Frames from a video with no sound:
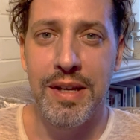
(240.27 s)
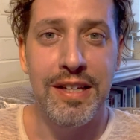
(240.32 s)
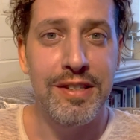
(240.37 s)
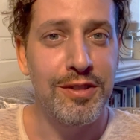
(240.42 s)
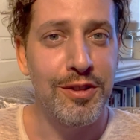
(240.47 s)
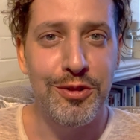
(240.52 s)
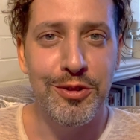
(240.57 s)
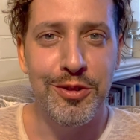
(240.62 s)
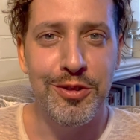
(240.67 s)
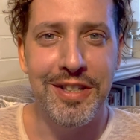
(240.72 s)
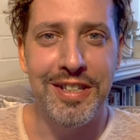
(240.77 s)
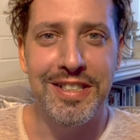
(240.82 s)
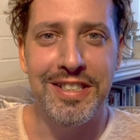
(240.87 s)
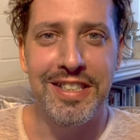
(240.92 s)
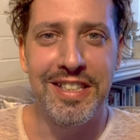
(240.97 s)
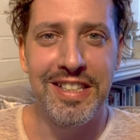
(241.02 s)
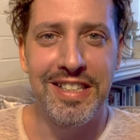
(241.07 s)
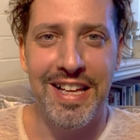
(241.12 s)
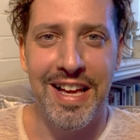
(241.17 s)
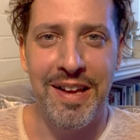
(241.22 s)
are social
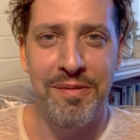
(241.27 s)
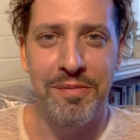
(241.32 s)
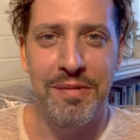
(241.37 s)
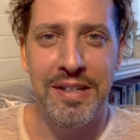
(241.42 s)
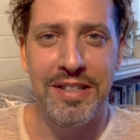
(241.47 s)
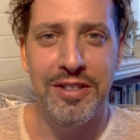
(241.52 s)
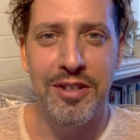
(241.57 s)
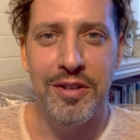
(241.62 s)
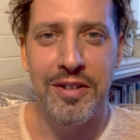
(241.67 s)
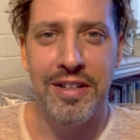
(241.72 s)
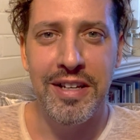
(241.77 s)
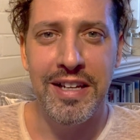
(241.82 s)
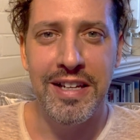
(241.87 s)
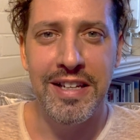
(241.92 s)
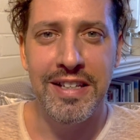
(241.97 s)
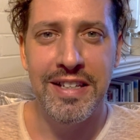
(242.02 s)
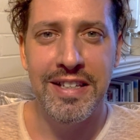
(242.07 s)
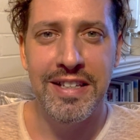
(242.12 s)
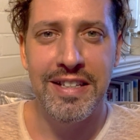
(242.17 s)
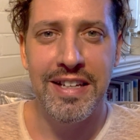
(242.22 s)
creatures, and we do
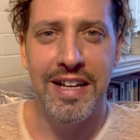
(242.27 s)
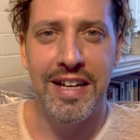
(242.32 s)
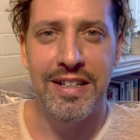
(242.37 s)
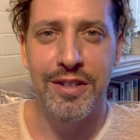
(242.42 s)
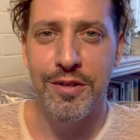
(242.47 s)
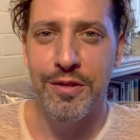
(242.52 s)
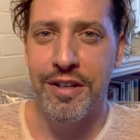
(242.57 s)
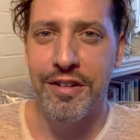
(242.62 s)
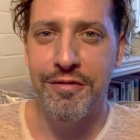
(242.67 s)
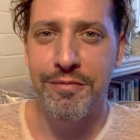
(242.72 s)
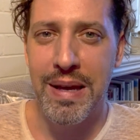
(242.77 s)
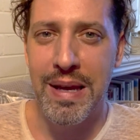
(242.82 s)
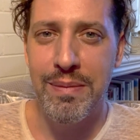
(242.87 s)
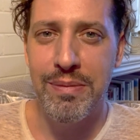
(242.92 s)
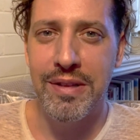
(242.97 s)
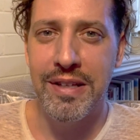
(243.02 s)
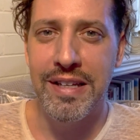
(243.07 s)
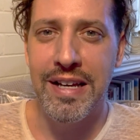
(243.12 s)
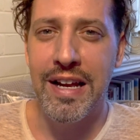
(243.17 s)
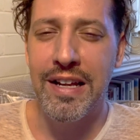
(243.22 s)
need a degree of
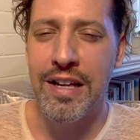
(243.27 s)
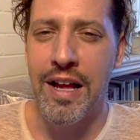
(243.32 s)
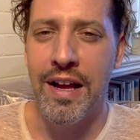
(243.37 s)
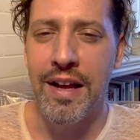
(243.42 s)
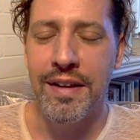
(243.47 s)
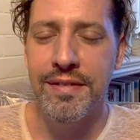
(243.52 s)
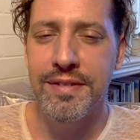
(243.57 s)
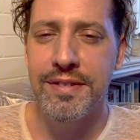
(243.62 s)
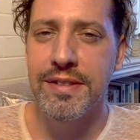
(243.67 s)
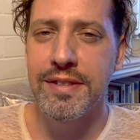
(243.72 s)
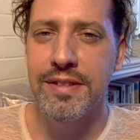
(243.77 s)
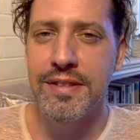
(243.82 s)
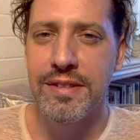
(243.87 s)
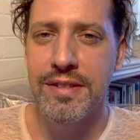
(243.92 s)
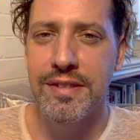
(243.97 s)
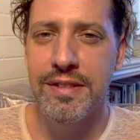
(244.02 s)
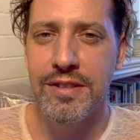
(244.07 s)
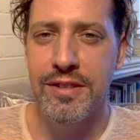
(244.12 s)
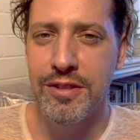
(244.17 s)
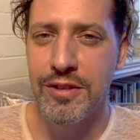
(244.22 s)
people in our lives.
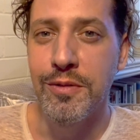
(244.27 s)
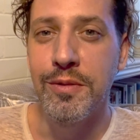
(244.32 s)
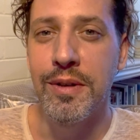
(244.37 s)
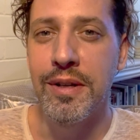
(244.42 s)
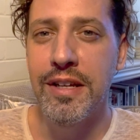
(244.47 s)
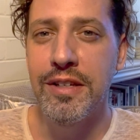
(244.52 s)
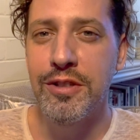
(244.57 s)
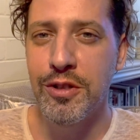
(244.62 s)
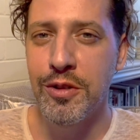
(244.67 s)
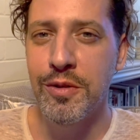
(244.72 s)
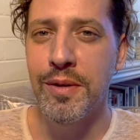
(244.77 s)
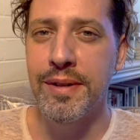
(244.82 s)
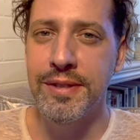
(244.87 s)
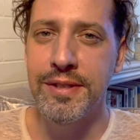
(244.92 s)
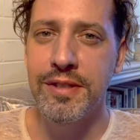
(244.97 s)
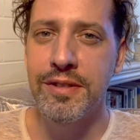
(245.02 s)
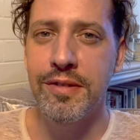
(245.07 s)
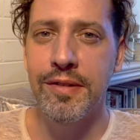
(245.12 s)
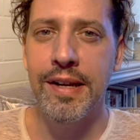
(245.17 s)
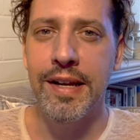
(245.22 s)
To a
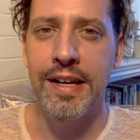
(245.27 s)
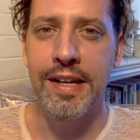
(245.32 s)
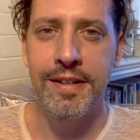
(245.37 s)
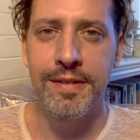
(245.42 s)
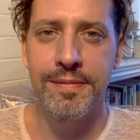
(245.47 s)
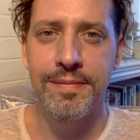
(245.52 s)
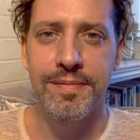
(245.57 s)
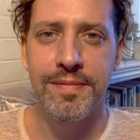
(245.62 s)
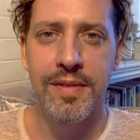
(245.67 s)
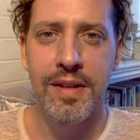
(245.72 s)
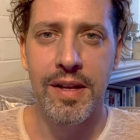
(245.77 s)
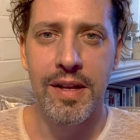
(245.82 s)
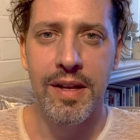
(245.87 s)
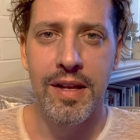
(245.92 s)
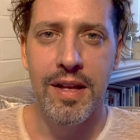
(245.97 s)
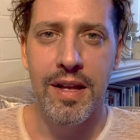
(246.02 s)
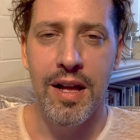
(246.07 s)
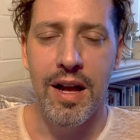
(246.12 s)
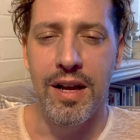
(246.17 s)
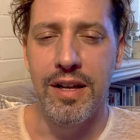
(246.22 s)
degree.
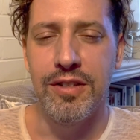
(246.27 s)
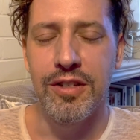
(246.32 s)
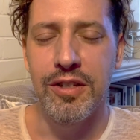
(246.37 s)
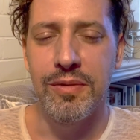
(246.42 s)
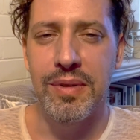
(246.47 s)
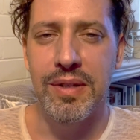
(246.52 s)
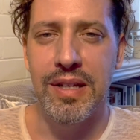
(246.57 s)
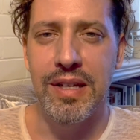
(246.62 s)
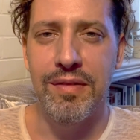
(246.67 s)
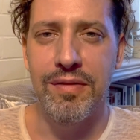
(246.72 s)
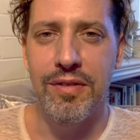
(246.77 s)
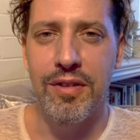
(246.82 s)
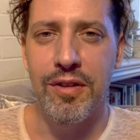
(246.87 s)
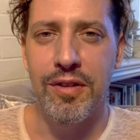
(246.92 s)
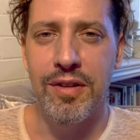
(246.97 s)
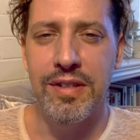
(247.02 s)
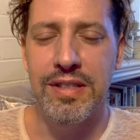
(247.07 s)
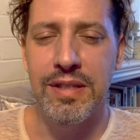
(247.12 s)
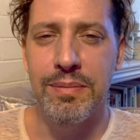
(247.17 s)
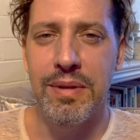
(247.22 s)
I do believe, though,
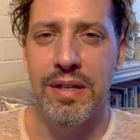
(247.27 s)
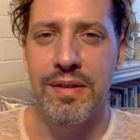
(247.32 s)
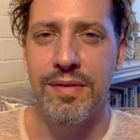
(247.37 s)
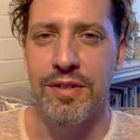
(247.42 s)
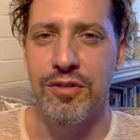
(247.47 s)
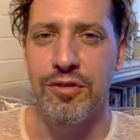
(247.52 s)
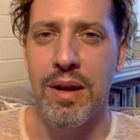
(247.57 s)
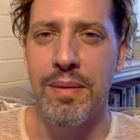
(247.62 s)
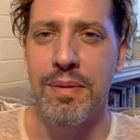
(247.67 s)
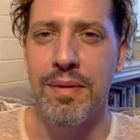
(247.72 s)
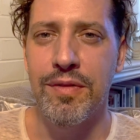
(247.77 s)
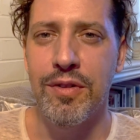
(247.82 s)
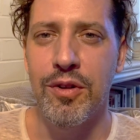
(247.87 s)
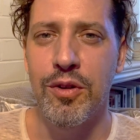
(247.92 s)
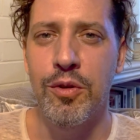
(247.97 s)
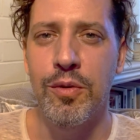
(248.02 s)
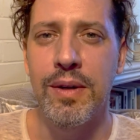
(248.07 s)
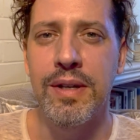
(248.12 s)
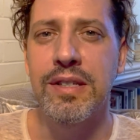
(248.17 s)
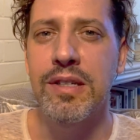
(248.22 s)
it's a bit of a trap if you're
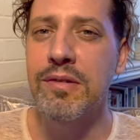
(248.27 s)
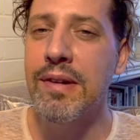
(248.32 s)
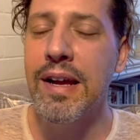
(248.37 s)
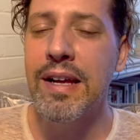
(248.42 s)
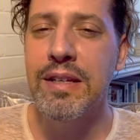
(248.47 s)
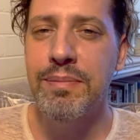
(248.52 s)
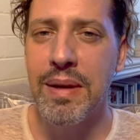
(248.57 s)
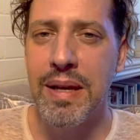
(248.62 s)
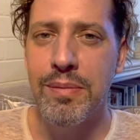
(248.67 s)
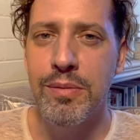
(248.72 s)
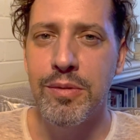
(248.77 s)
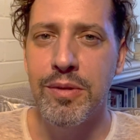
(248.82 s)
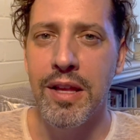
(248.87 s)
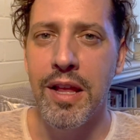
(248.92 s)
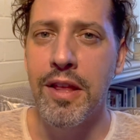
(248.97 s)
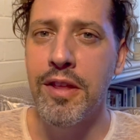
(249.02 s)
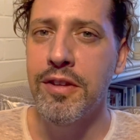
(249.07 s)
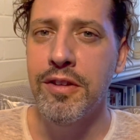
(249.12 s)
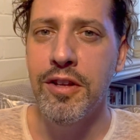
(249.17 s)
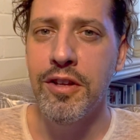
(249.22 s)
always around people
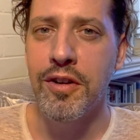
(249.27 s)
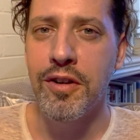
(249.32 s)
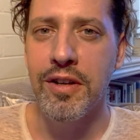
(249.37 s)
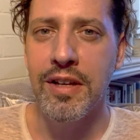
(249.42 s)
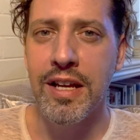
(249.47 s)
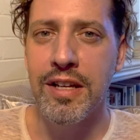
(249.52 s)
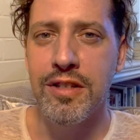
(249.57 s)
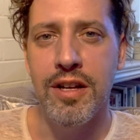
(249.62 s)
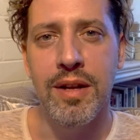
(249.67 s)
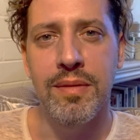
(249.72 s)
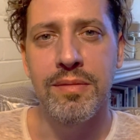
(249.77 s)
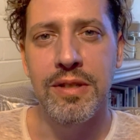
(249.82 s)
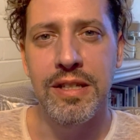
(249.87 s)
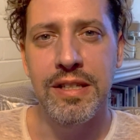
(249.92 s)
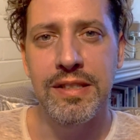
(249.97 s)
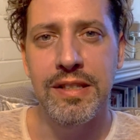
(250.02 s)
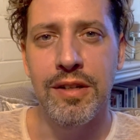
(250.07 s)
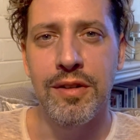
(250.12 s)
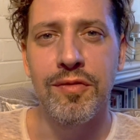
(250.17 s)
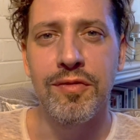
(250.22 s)
and you don't get time to
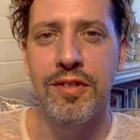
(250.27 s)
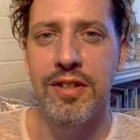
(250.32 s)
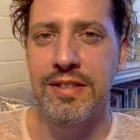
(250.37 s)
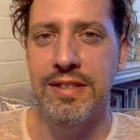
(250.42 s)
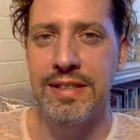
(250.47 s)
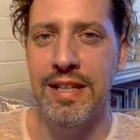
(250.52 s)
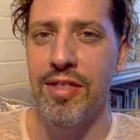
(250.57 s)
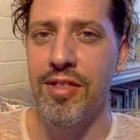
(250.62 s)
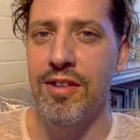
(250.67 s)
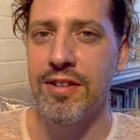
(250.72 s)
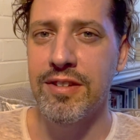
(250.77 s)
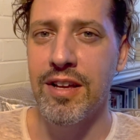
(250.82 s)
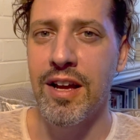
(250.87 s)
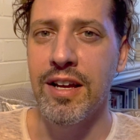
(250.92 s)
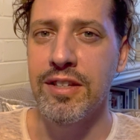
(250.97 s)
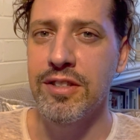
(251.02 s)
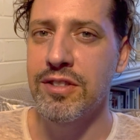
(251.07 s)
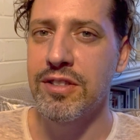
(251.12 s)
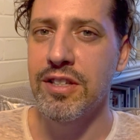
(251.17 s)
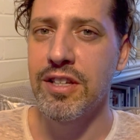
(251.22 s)
yourself to
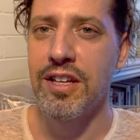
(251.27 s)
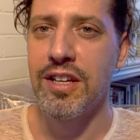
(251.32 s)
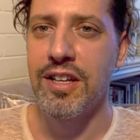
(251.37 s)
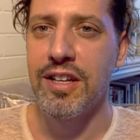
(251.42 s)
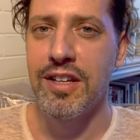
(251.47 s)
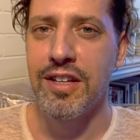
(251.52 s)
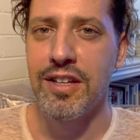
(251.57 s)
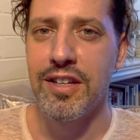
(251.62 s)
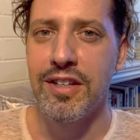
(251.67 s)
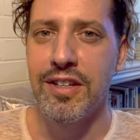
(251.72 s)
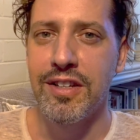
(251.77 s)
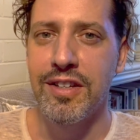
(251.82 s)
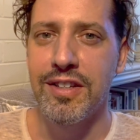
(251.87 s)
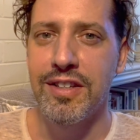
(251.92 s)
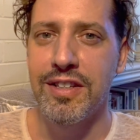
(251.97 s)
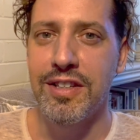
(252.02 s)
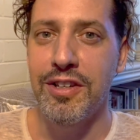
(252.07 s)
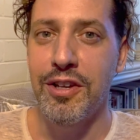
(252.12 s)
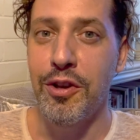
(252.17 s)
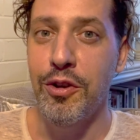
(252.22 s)
synthesize
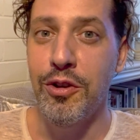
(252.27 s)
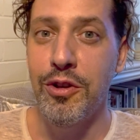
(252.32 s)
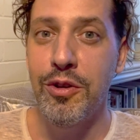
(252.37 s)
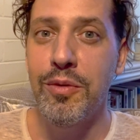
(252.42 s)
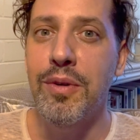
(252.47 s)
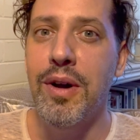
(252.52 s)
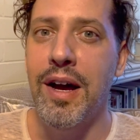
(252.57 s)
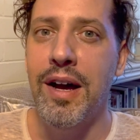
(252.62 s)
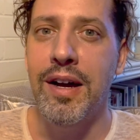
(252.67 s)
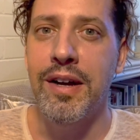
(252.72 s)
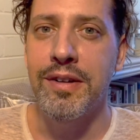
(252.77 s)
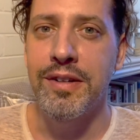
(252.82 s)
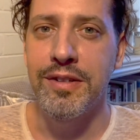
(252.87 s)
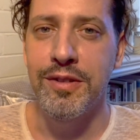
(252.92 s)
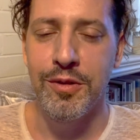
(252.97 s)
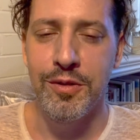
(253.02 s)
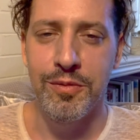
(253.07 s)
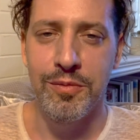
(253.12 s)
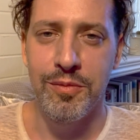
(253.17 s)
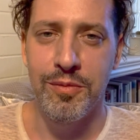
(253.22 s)
who you are and
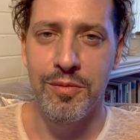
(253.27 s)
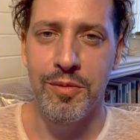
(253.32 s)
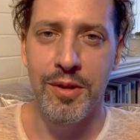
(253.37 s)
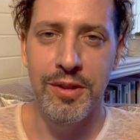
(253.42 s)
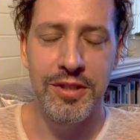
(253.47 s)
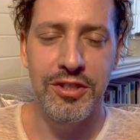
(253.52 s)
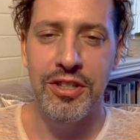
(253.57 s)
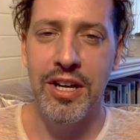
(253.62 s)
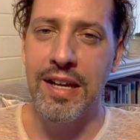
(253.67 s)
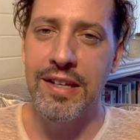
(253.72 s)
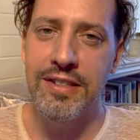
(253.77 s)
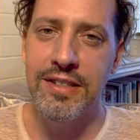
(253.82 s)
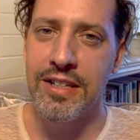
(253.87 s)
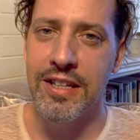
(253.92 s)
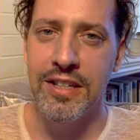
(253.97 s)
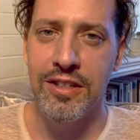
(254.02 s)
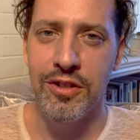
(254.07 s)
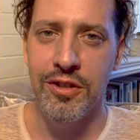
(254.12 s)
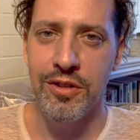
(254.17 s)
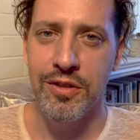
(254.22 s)
what's changing
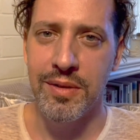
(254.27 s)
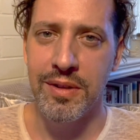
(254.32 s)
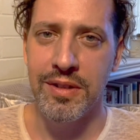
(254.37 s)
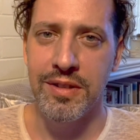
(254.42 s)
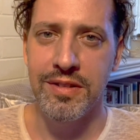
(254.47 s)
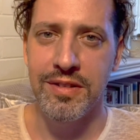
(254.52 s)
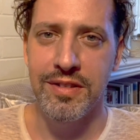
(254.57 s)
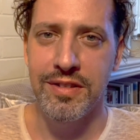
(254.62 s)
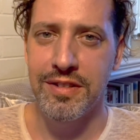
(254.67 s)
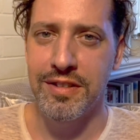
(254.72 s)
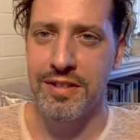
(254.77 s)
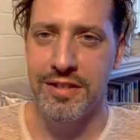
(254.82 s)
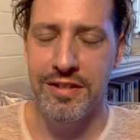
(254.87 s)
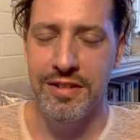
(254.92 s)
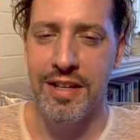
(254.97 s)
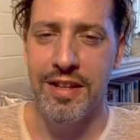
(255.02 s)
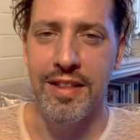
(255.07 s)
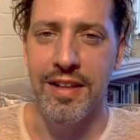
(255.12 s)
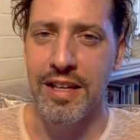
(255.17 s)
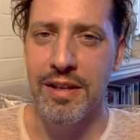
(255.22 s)
in you, and
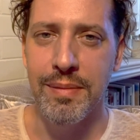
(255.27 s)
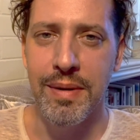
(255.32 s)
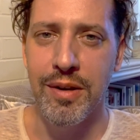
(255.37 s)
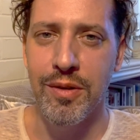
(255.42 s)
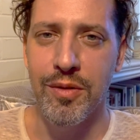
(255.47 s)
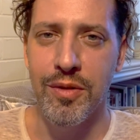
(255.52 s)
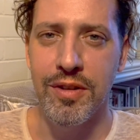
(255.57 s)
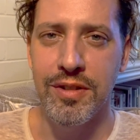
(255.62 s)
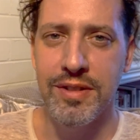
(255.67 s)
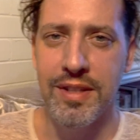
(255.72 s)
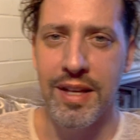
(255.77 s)
to think about all those